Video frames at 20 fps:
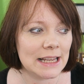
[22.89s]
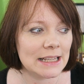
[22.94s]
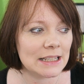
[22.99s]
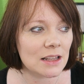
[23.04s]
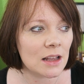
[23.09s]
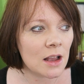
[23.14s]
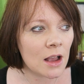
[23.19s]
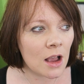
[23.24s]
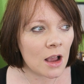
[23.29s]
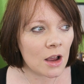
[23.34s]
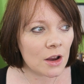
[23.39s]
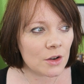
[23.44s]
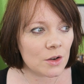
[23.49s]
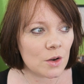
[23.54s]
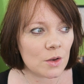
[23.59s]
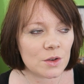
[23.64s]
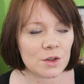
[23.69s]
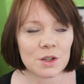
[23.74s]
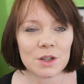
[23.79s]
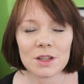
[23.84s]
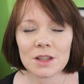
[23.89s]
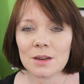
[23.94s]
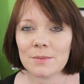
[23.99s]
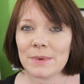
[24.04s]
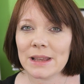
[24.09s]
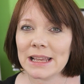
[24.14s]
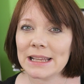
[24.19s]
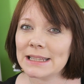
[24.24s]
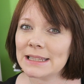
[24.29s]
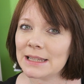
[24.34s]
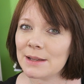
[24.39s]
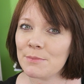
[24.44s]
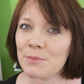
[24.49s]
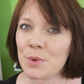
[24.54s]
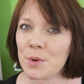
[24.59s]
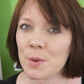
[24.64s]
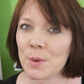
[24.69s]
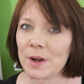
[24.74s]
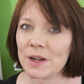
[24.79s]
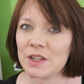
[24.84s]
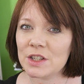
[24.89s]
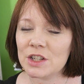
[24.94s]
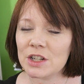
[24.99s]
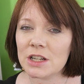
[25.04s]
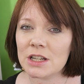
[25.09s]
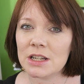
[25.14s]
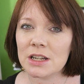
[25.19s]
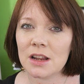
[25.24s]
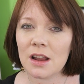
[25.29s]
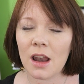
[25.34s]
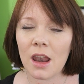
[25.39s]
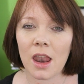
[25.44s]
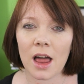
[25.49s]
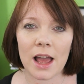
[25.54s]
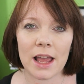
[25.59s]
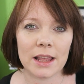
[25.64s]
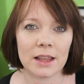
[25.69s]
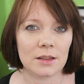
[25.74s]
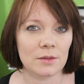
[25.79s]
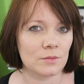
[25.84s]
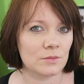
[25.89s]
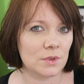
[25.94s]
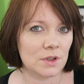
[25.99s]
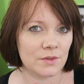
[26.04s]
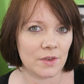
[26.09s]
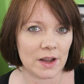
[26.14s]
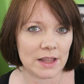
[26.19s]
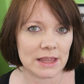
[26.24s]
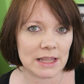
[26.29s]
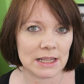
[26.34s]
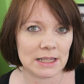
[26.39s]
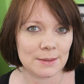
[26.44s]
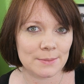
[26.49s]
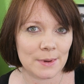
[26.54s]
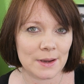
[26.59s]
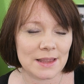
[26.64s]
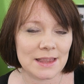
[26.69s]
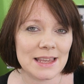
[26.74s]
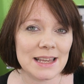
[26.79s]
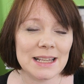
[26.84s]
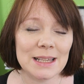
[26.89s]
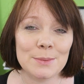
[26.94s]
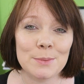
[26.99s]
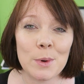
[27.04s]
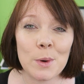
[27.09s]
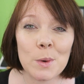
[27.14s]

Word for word: It's not just going to be a simple question like divide this by this,